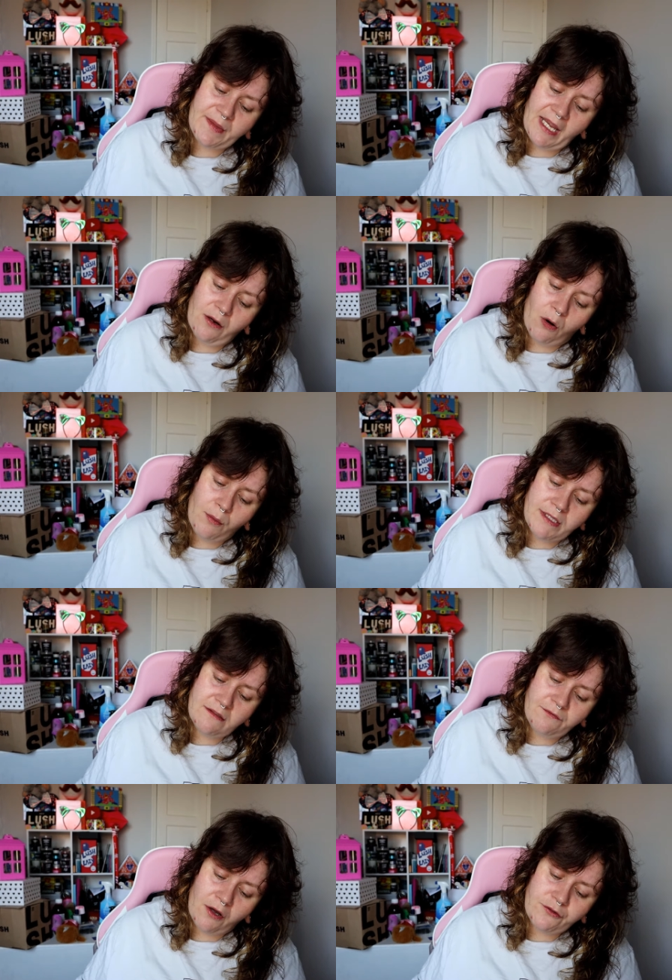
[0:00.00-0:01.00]
It always
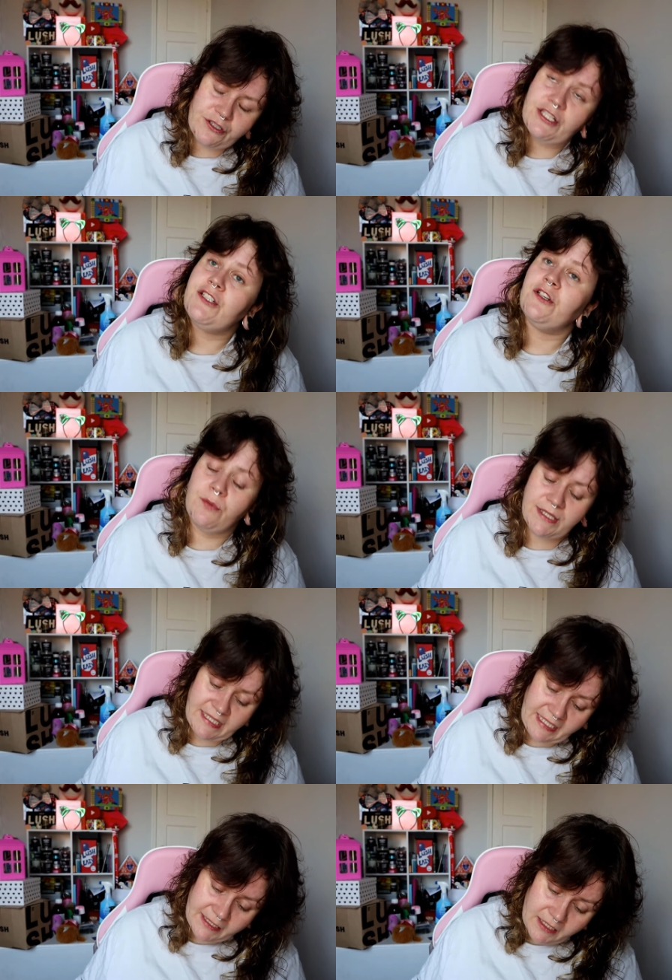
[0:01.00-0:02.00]
involves traditional
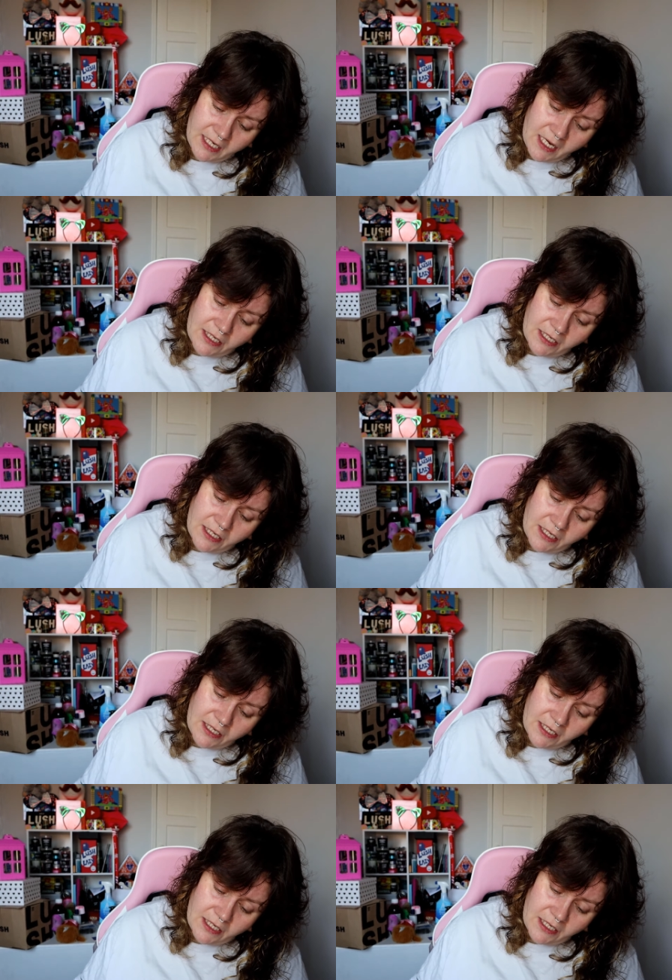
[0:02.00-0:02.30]
cuisine,